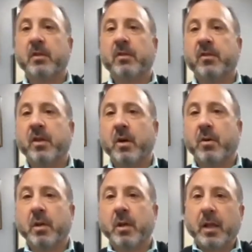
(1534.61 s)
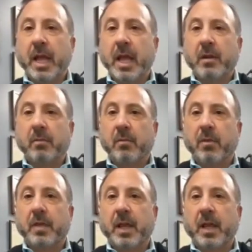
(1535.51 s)
So again, we're
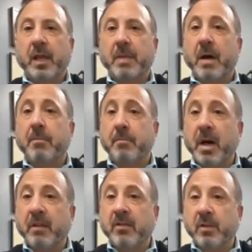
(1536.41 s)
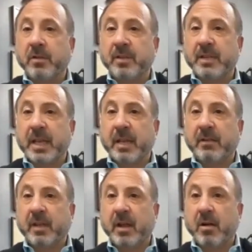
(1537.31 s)
thinking about muscle disease
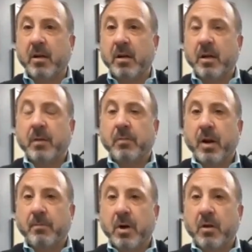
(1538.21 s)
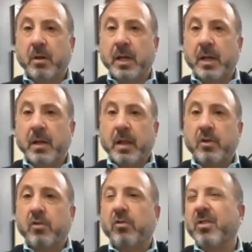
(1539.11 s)
here primarily, and
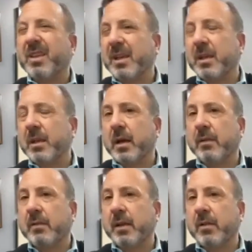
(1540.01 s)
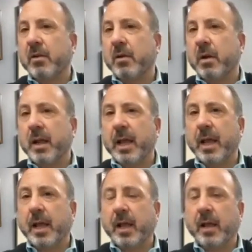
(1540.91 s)
usually it's either
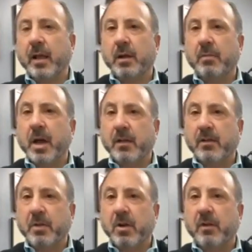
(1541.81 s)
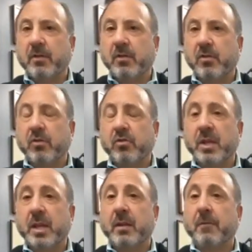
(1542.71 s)
in my experience, it's
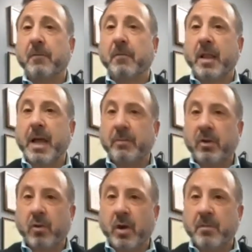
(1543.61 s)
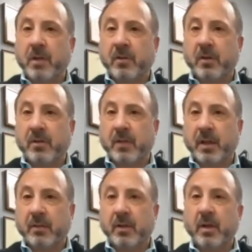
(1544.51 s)
usually an inflammatory muscle
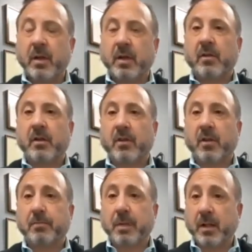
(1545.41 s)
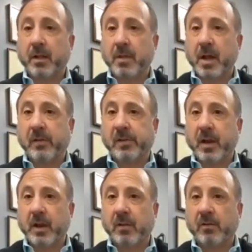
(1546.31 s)
disease, such as
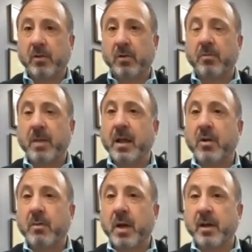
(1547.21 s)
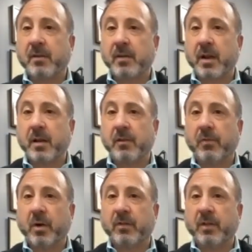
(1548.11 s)
polymyositis or dermatomyositis,
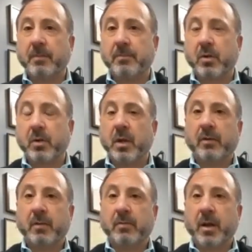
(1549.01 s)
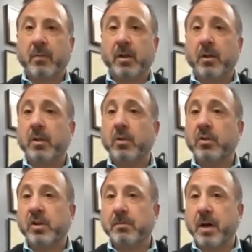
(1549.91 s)
for example, sometimes
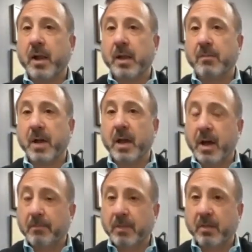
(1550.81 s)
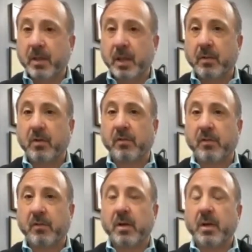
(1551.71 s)
inclusion body myopathy, which
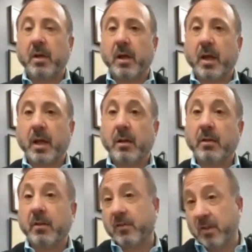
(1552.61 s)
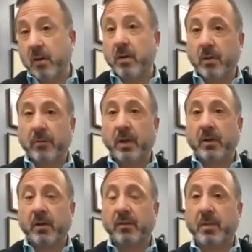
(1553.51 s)
is a degenerative,
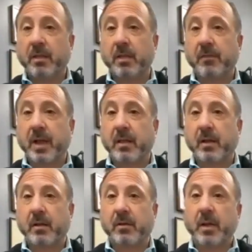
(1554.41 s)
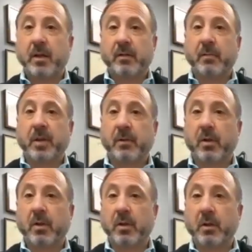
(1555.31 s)
despite the fact that it's sometimes
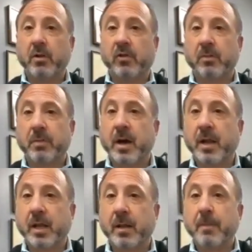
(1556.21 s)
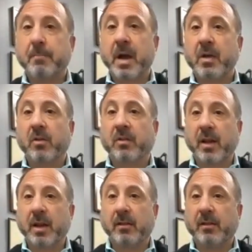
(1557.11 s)
called inclusion body
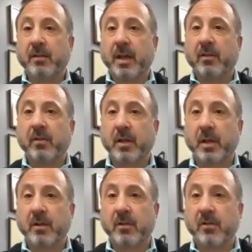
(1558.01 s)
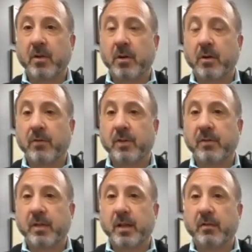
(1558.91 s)
myositis, it's actually a degenerative
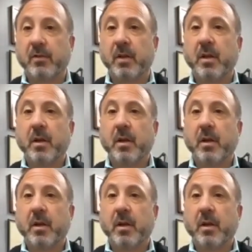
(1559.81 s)
disease